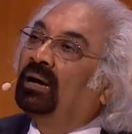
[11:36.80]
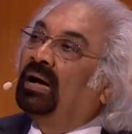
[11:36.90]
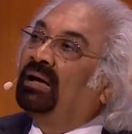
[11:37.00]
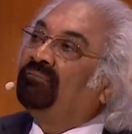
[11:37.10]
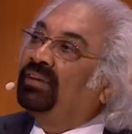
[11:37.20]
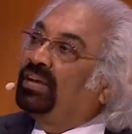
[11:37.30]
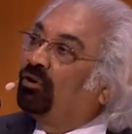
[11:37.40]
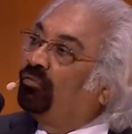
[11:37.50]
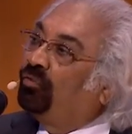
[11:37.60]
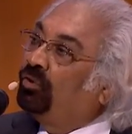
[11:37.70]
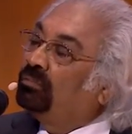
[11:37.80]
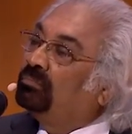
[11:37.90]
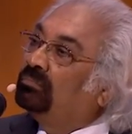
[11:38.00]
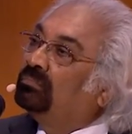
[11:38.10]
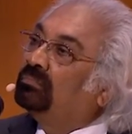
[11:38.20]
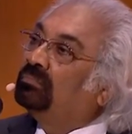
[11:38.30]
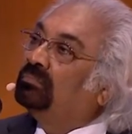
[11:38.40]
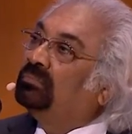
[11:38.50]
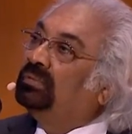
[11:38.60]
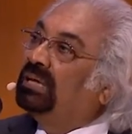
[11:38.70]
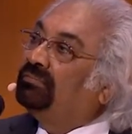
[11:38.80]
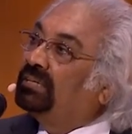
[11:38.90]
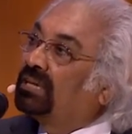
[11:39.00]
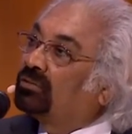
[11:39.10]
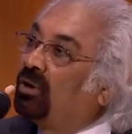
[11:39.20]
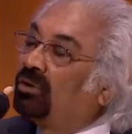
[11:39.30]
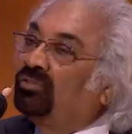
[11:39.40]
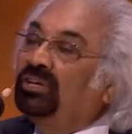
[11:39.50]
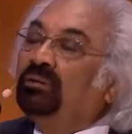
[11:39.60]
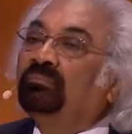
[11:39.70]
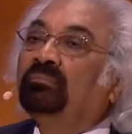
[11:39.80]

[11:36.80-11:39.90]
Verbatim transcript: I'm very hopeful that with technology